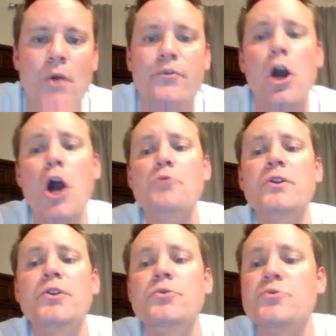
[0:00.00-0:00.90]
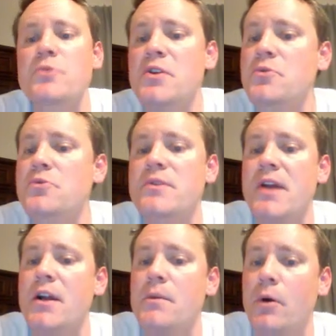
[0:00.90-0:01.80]
for our Reduce, Reuse,
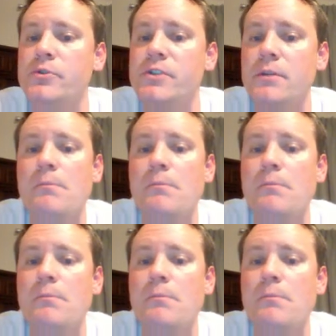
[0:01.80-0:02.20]
Recycle poster,